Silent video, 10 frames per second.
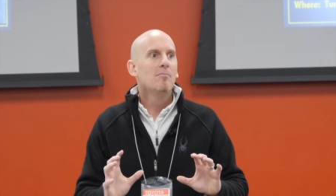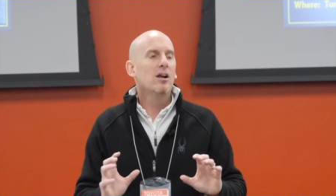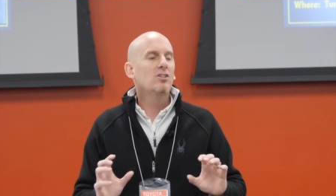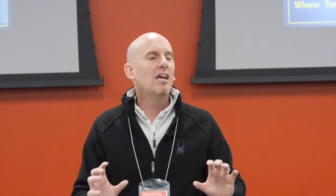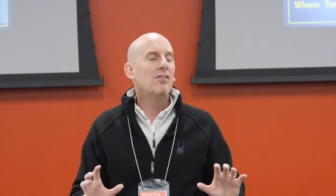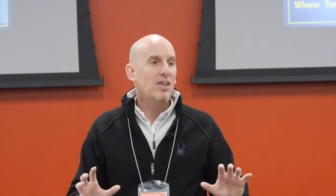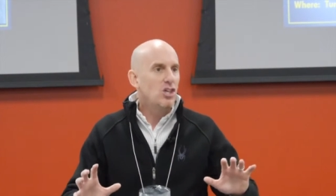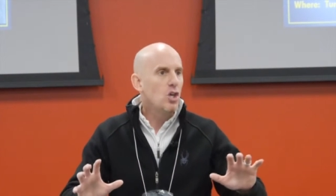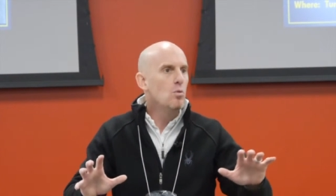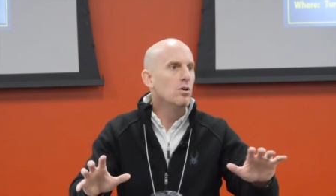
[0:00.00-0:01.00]
But I'll tell you I
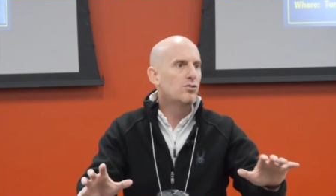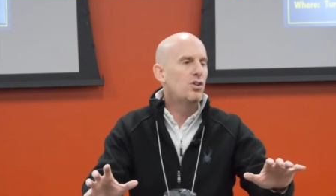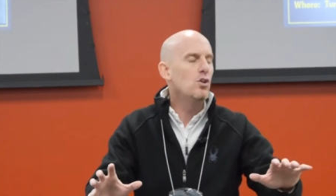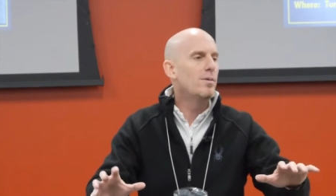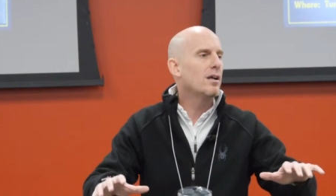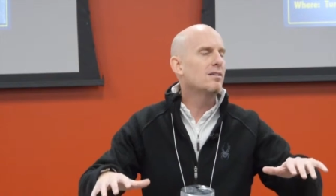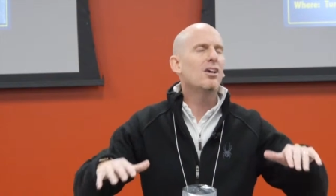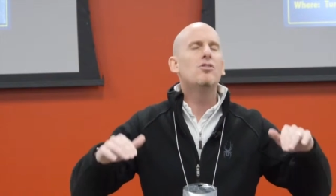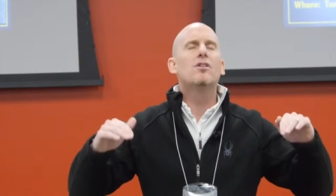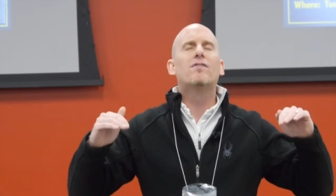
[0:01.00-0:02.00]
think you will too, but I'll
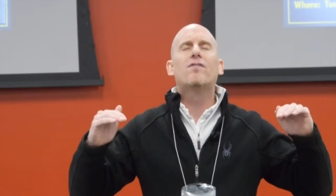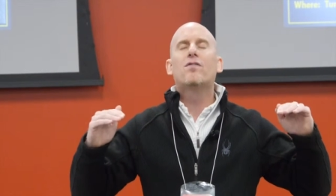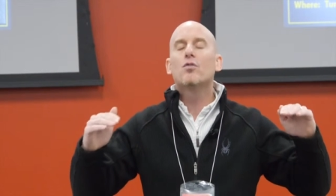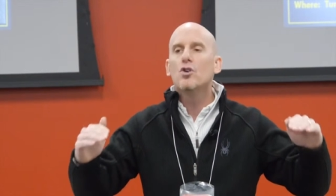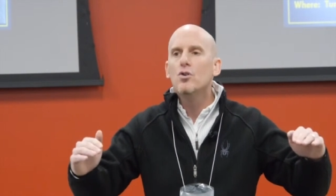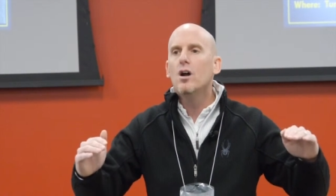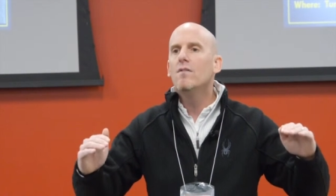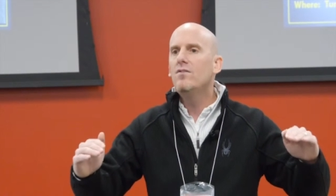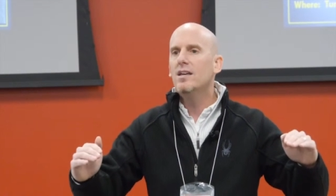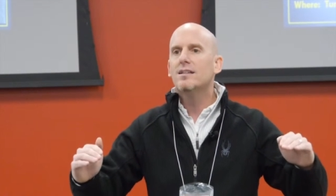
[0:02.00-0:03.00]
tell you the fruit
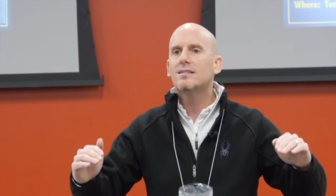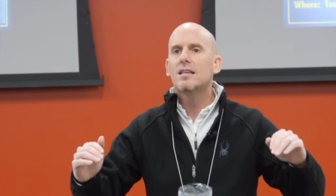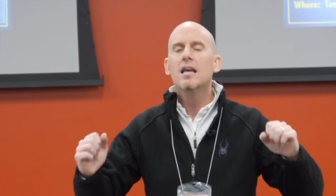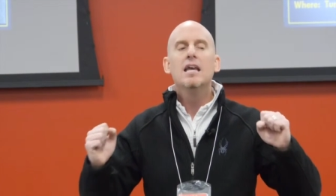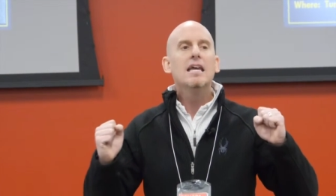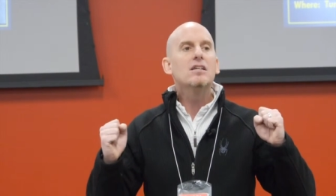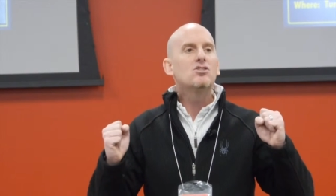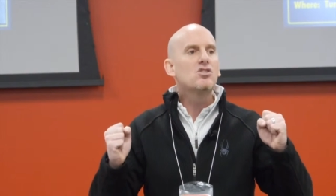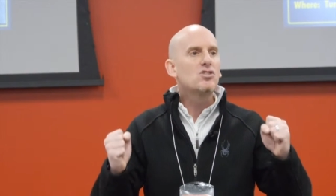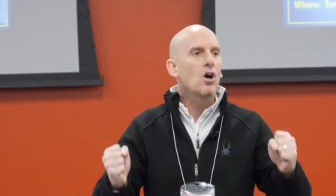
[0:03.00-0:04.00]
of this is
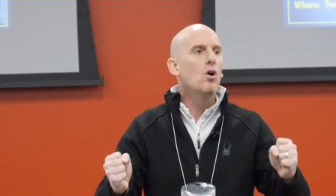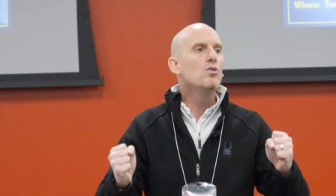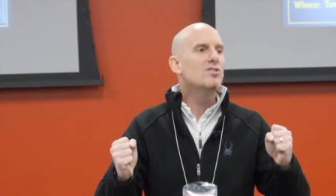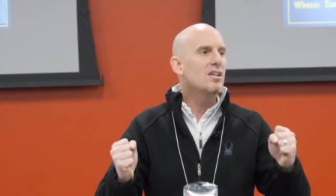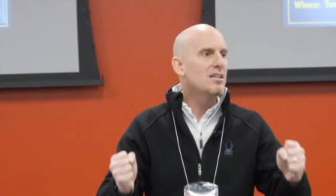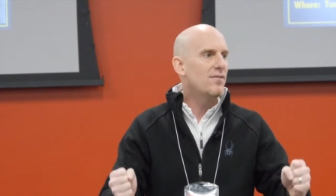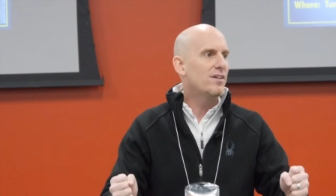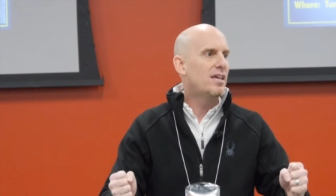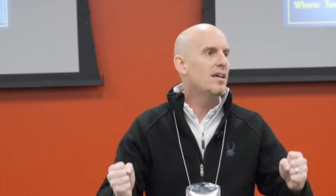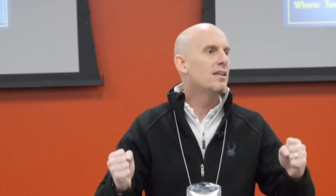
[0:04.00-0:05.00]
so
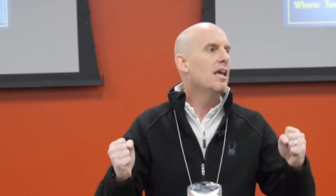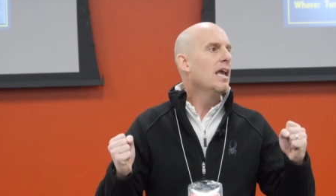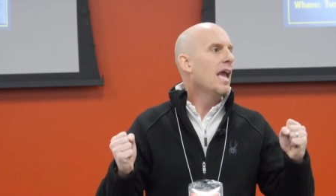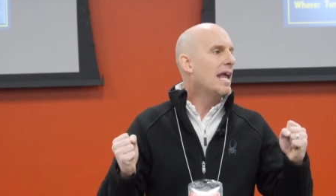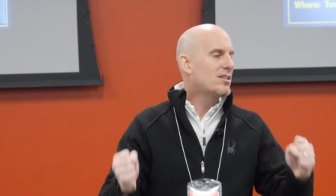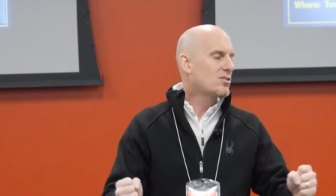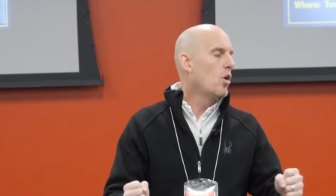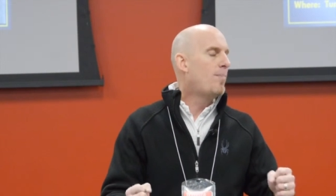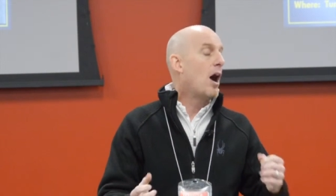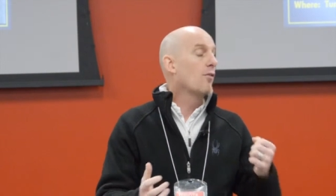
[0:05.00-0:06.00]
significant and
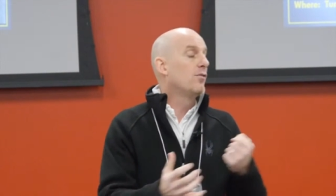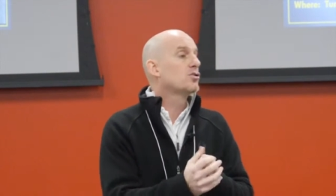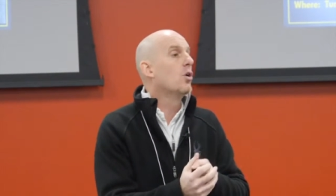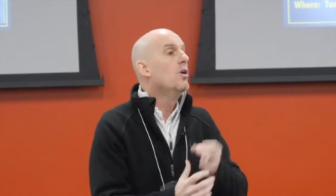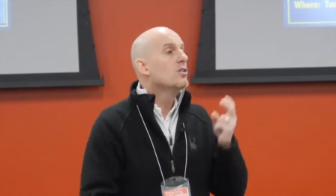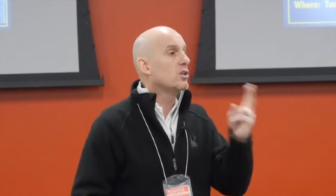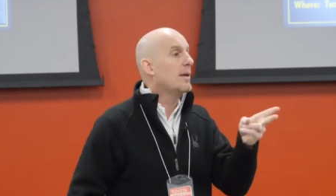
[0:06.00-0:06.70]
so powerful. So, so